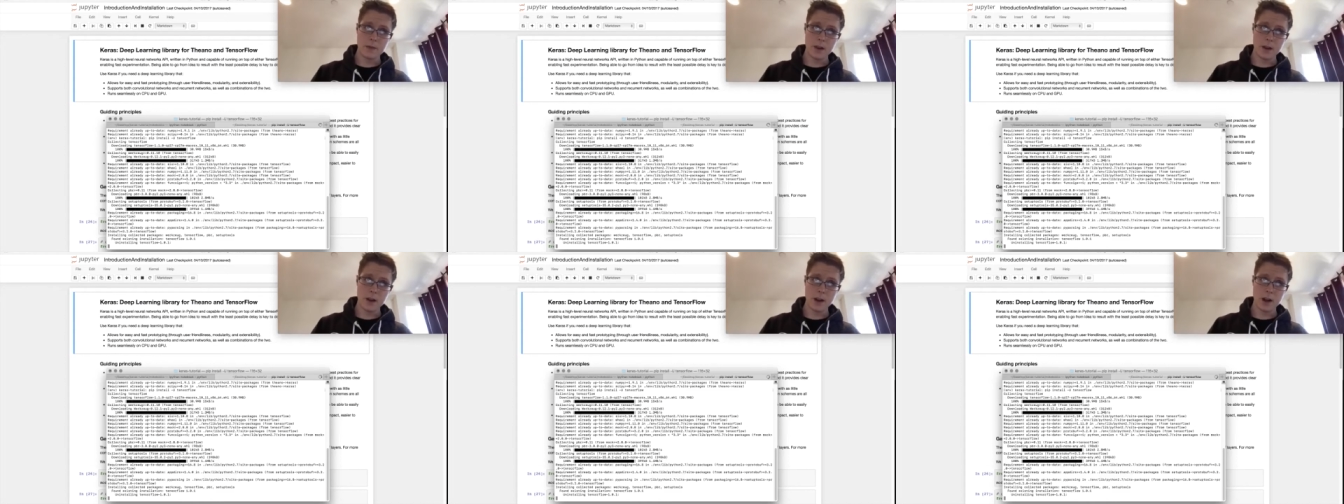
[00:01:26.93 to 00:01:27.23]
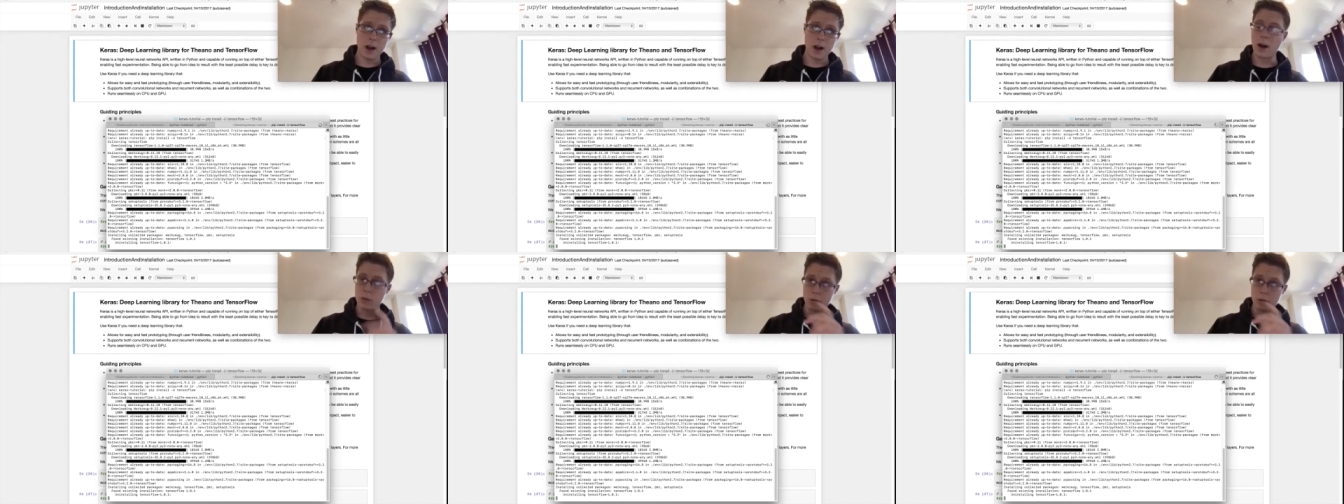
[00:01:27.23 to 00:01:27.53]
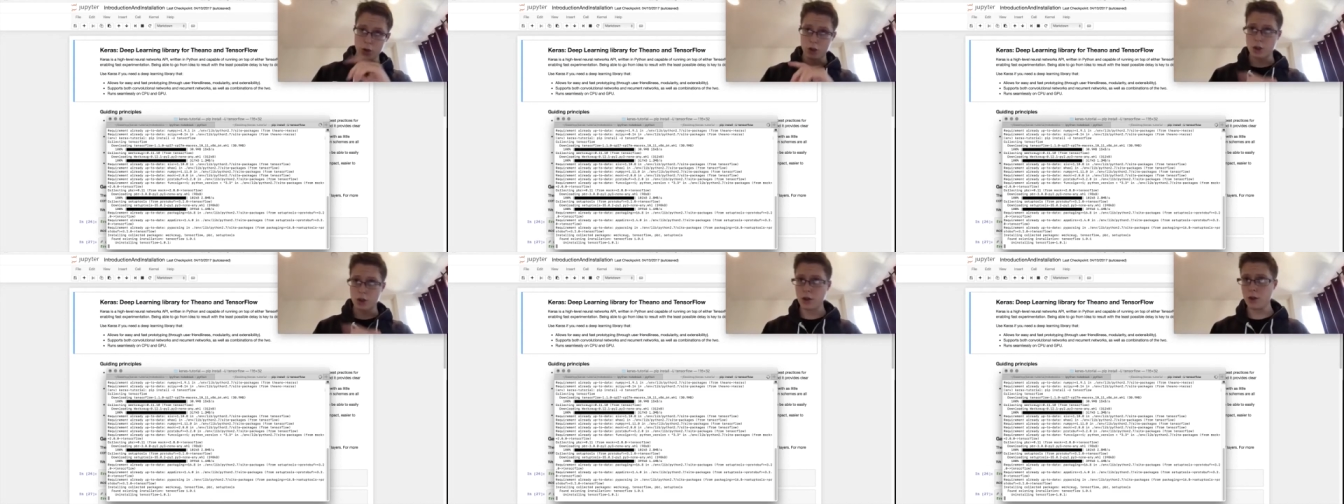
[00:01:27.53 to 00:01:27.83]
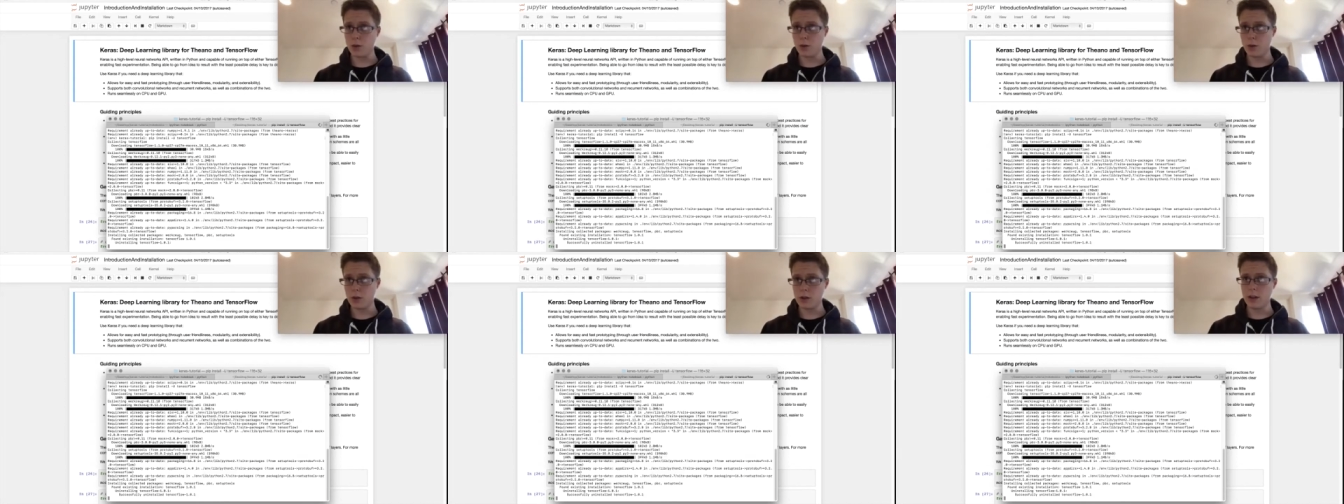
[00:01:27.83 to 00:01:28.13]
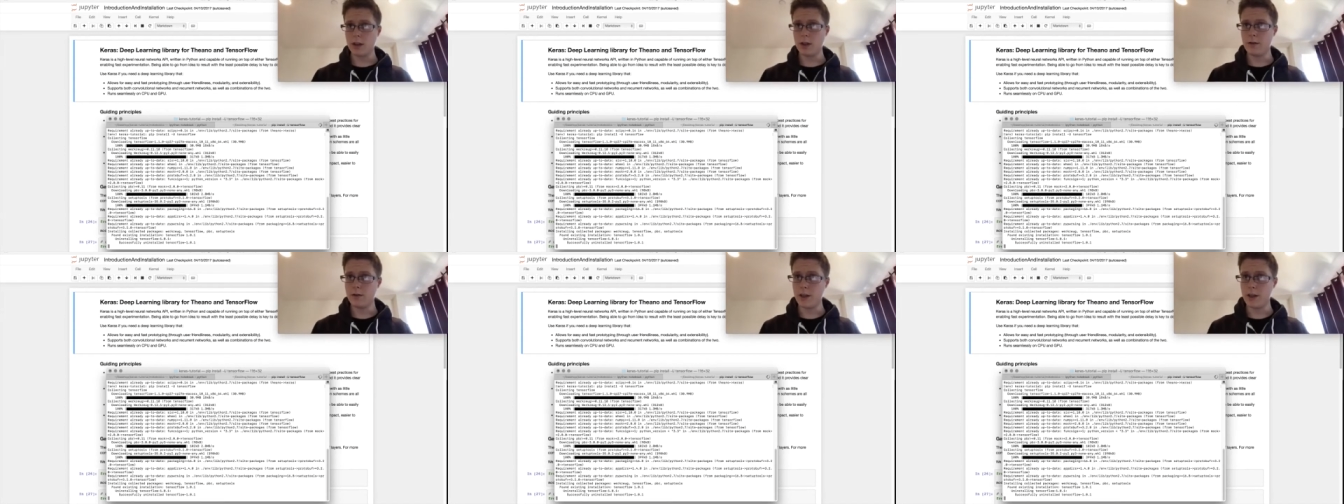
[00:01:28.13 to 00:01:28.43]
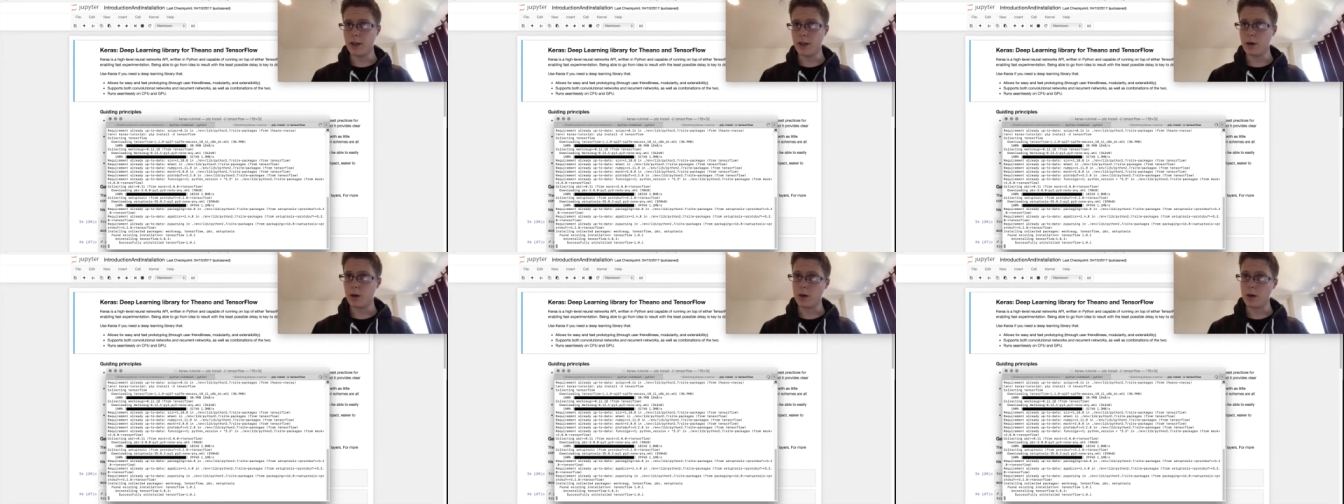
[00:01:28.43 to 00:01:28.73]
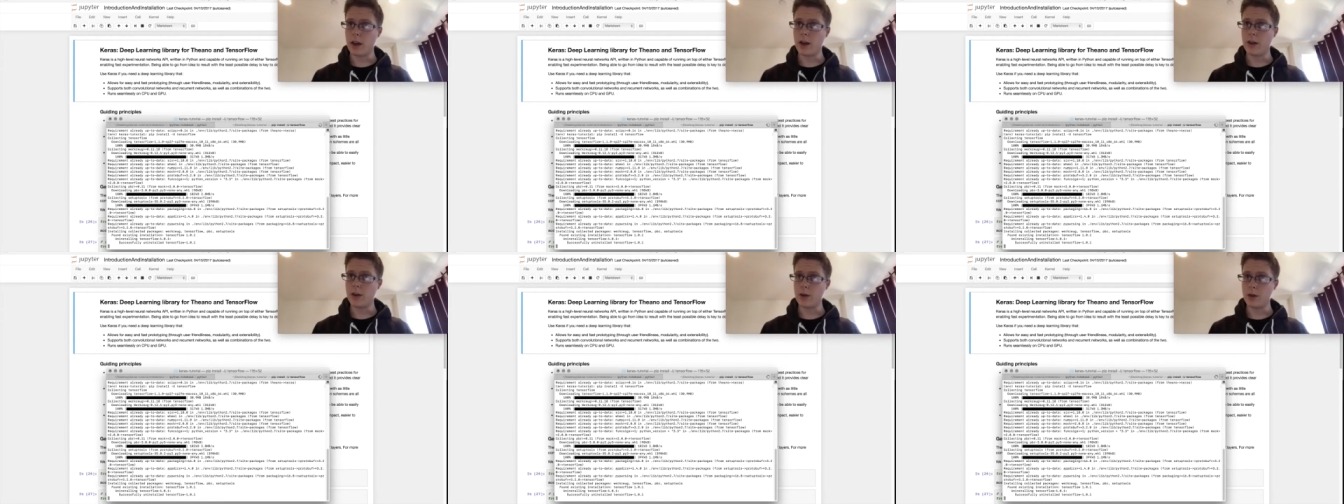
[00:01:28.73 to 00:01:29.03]
uh, I will show you in a later video on
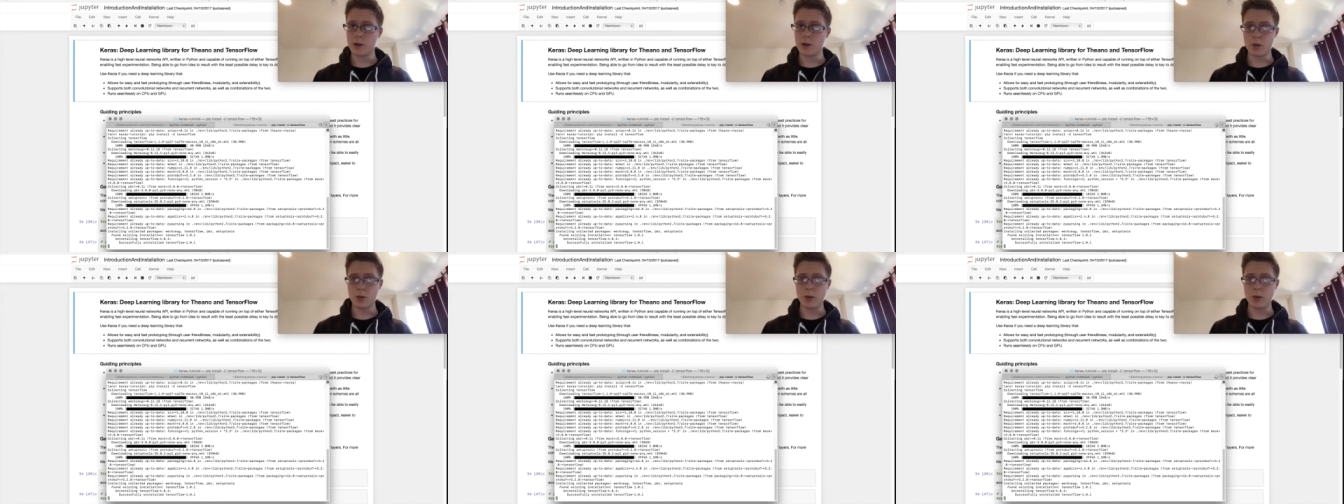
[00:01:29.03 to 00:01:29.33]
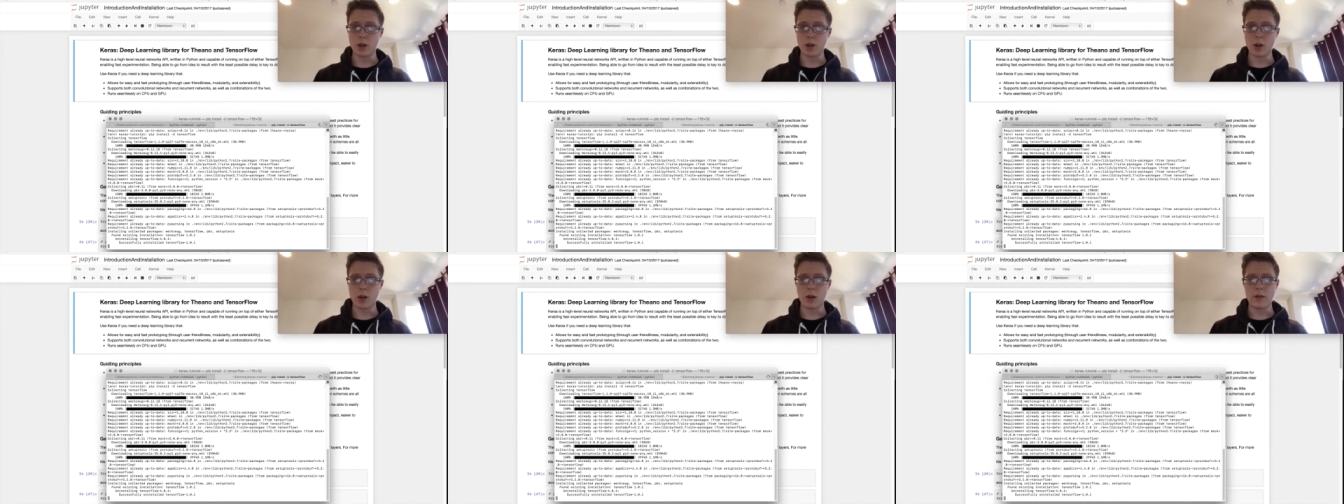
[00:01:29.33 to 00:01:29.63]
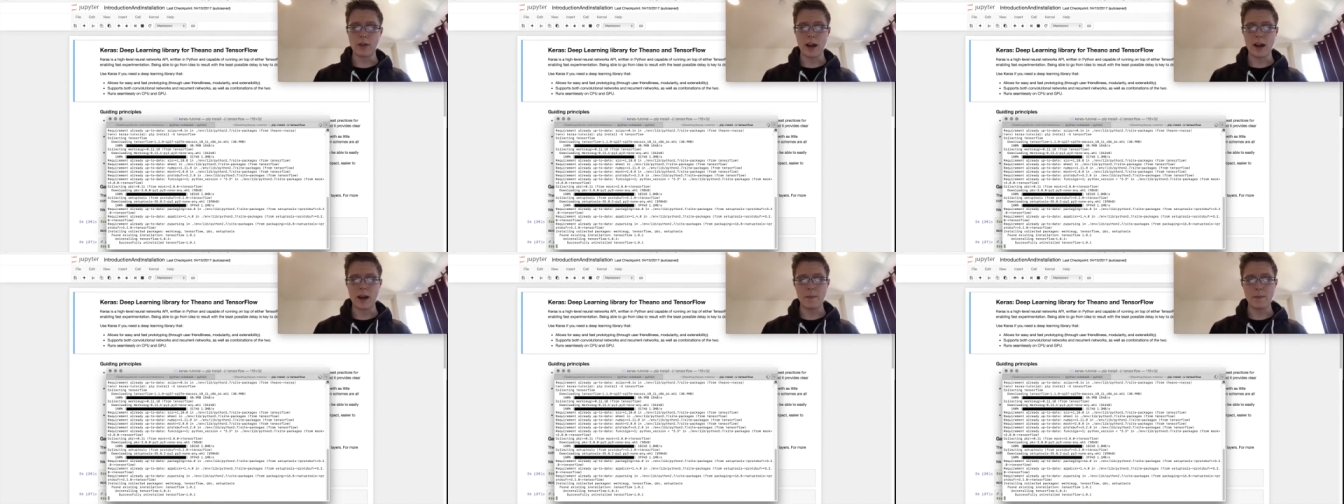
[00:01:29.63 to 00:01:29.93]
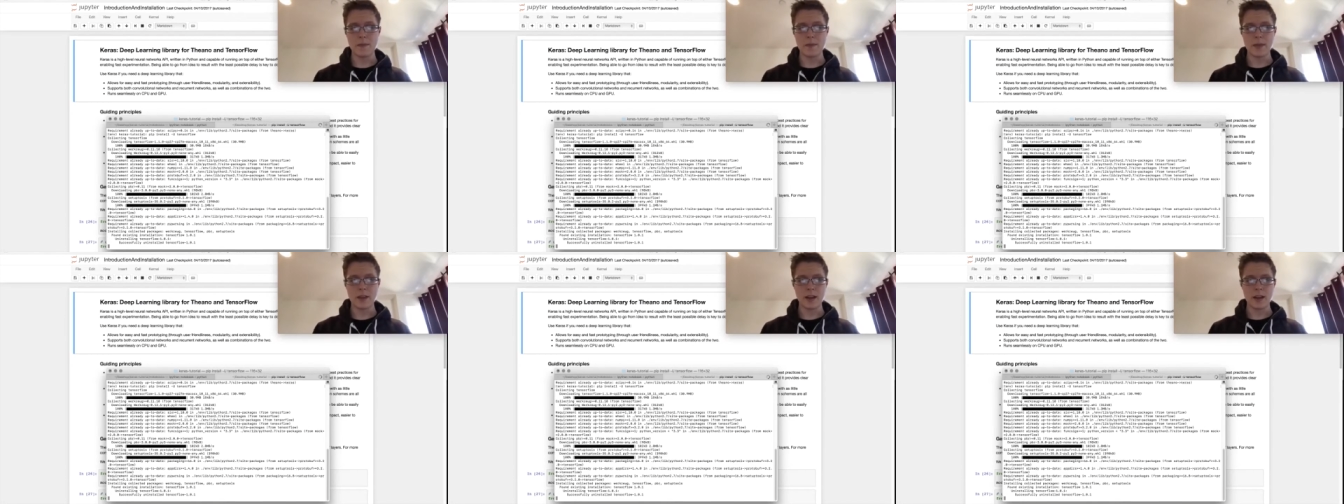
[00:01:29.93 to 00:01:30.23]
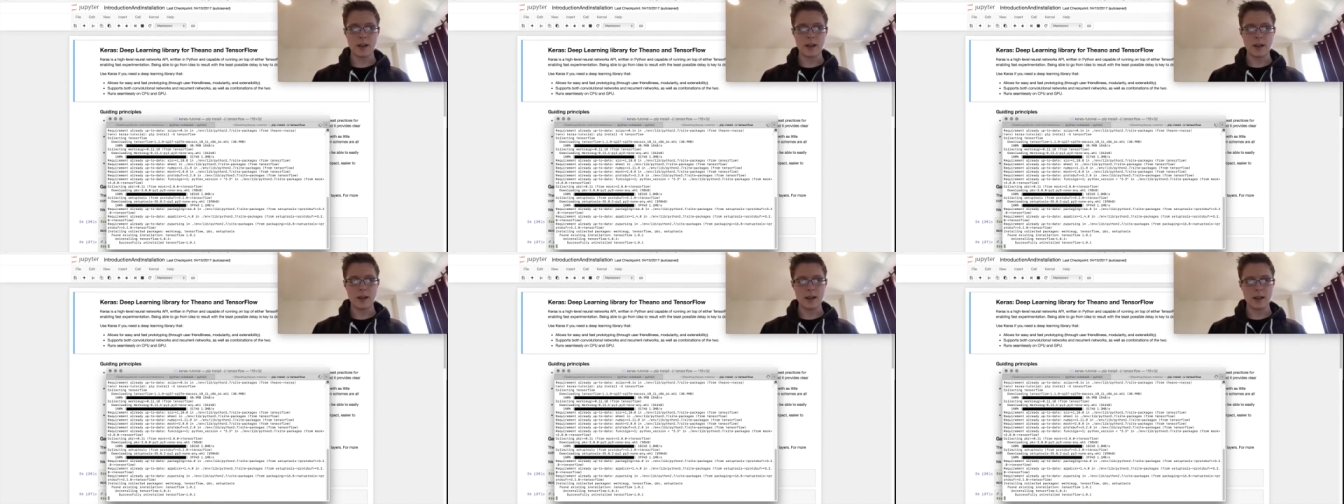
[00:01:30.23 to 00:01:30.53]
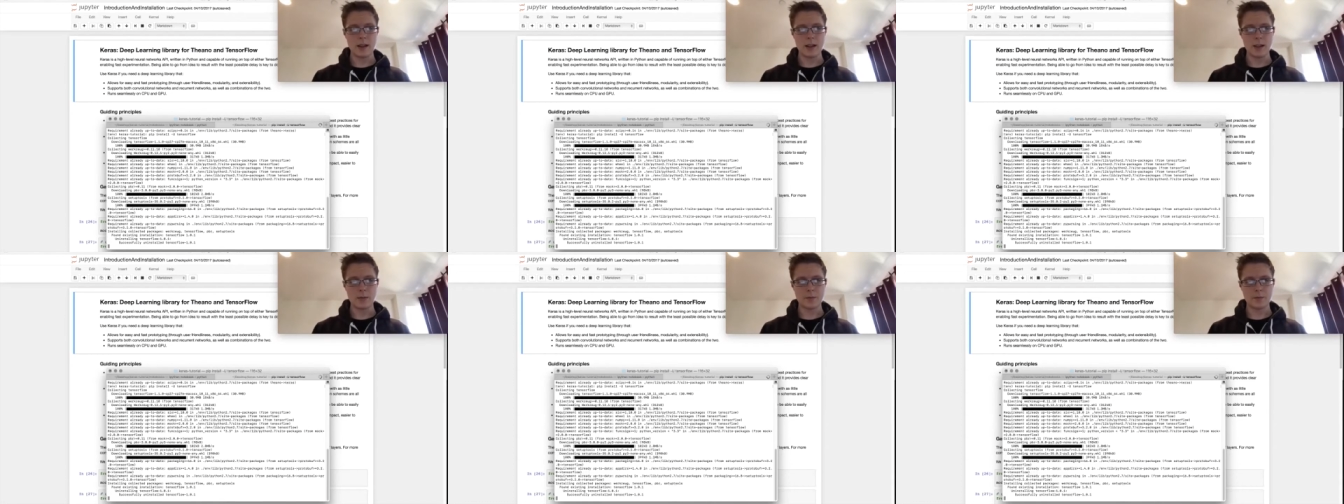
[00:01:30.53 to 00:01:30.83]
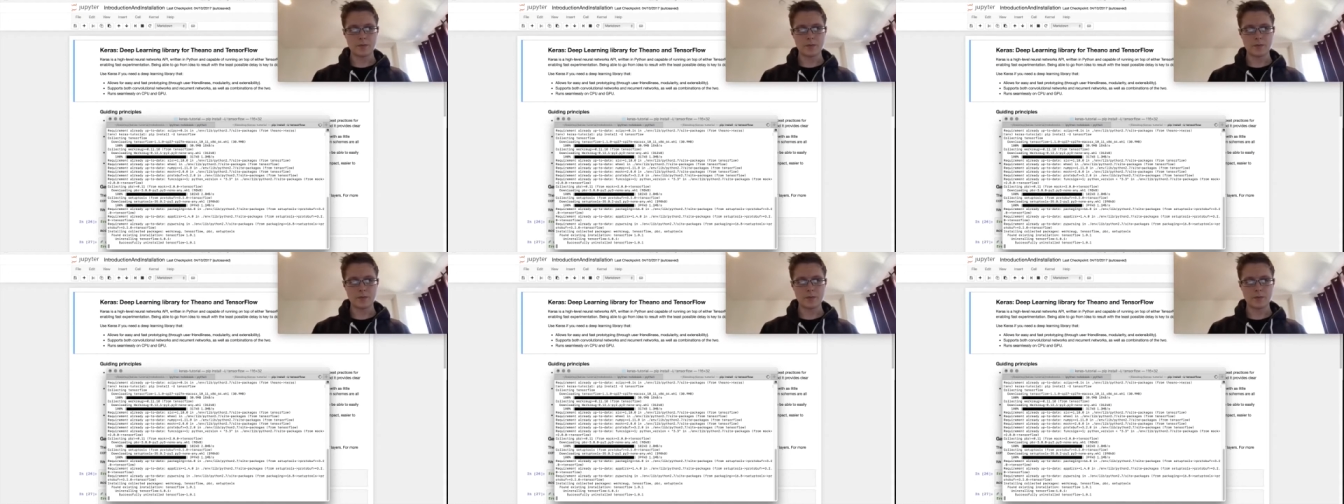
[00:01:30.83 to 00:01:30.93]
how you can switch all of that. Um,